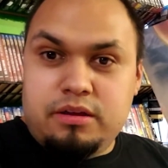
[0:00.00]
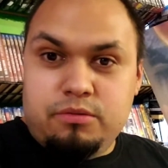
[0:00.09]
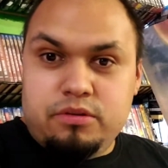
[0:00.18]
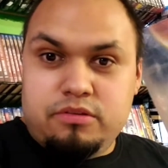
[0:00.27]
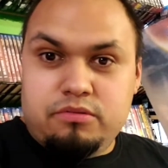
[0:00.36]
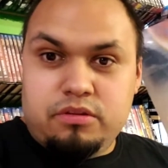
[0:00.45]
It
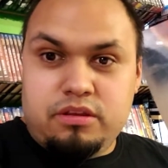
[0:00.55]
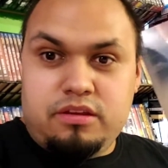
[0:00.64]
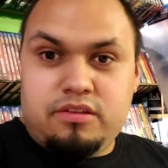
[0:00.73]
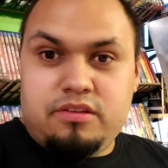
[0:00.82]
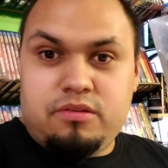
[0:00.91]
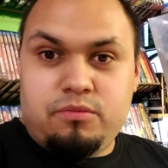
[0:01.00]
was
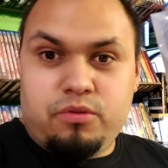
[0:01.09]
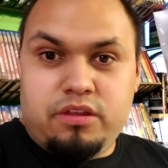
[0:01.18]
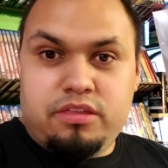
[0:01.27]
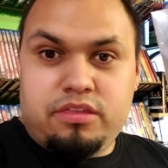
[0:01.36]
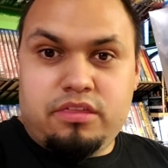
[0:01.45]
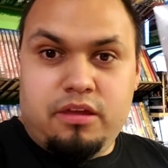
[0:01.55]
released
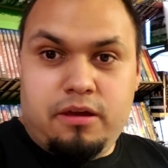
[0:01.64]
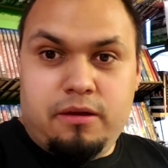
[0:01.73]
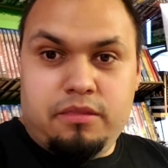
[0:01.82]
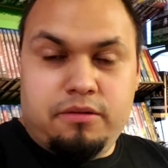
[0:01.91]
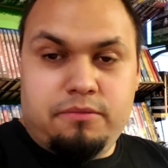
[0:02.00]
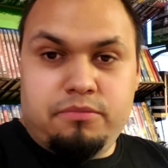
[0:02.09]
with
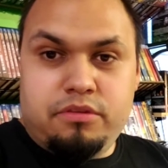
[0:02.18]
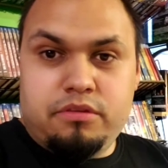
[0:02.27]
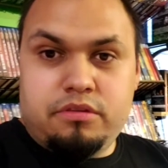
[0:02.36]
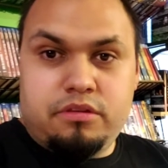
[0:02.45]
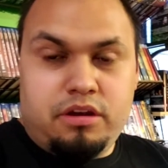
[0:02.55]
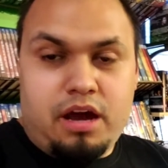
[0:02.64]
the
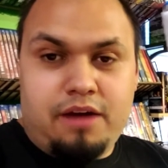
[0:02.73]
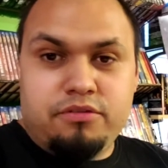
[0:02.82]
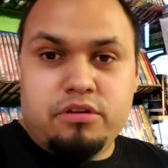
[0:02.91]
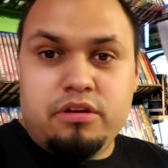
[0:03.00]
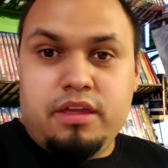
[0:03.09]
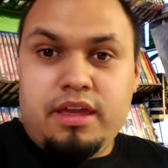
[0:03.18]

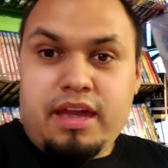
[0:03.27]
novel,